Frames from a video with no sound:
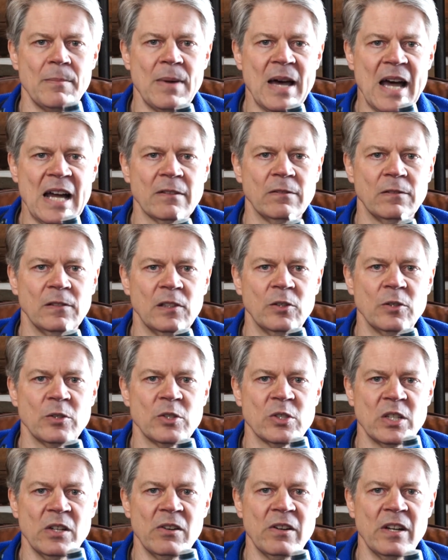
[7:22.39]
backflow
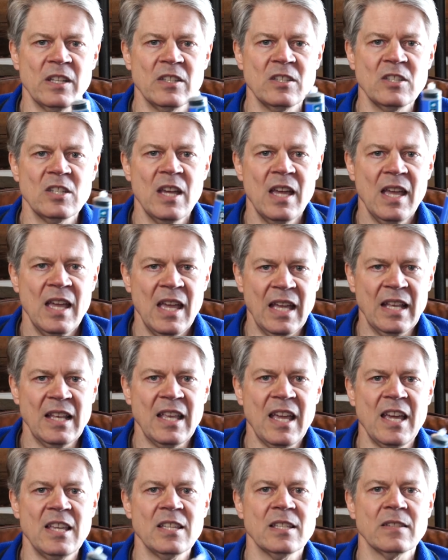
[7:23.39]
syringe in
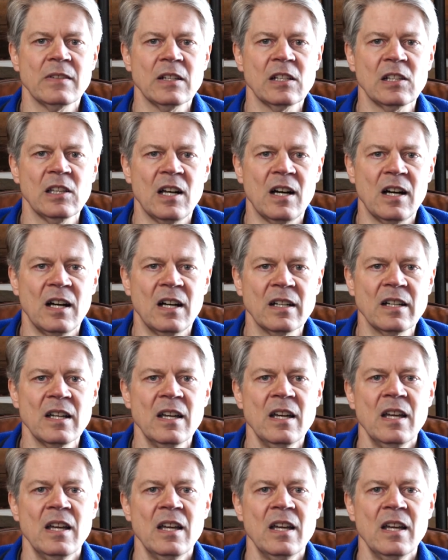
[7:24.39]
case of a clog,